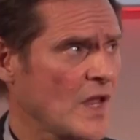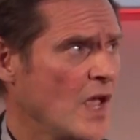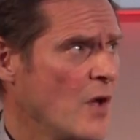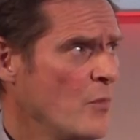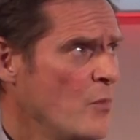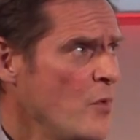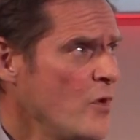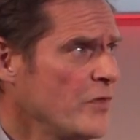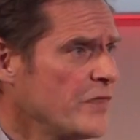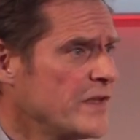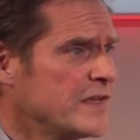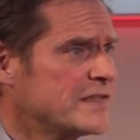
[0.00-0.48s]

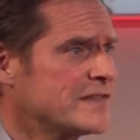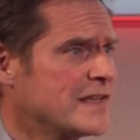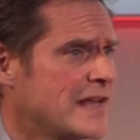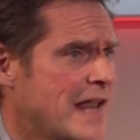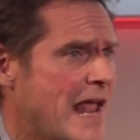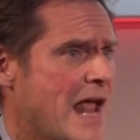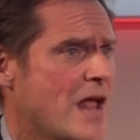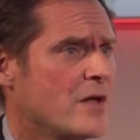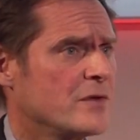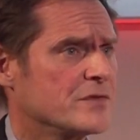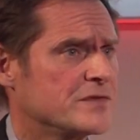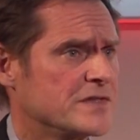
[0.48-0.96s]
And what this
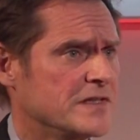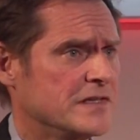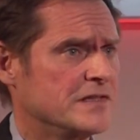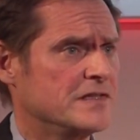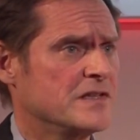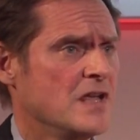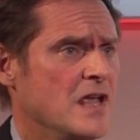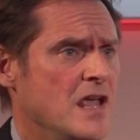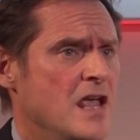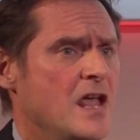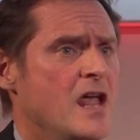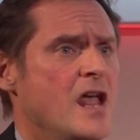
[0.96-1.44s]
allows
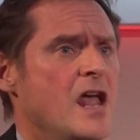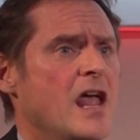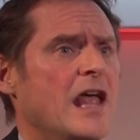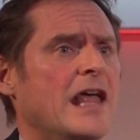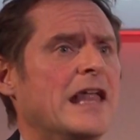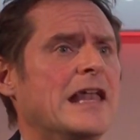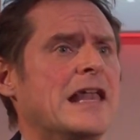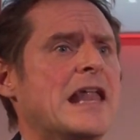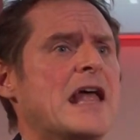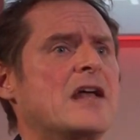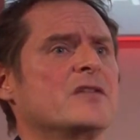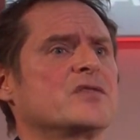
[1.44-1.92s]
is,
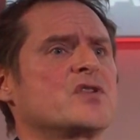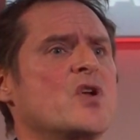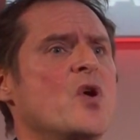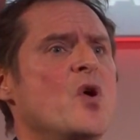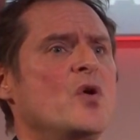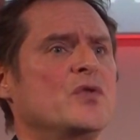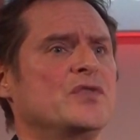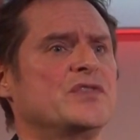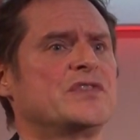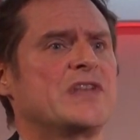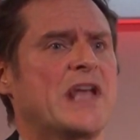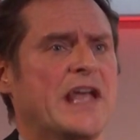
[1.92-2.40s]
it allows
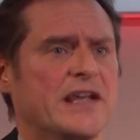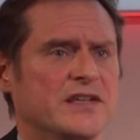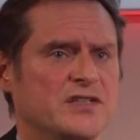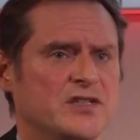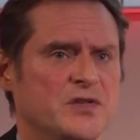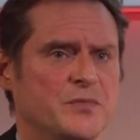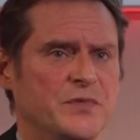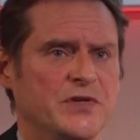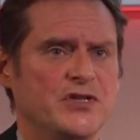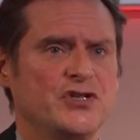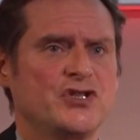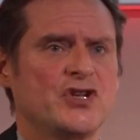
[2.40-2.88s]
context
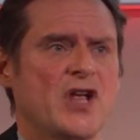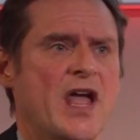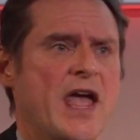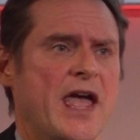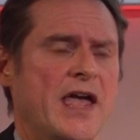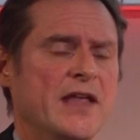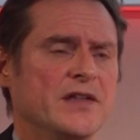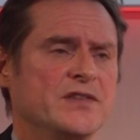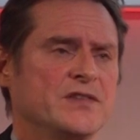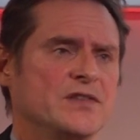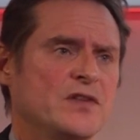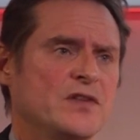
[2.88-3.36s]
to be shared.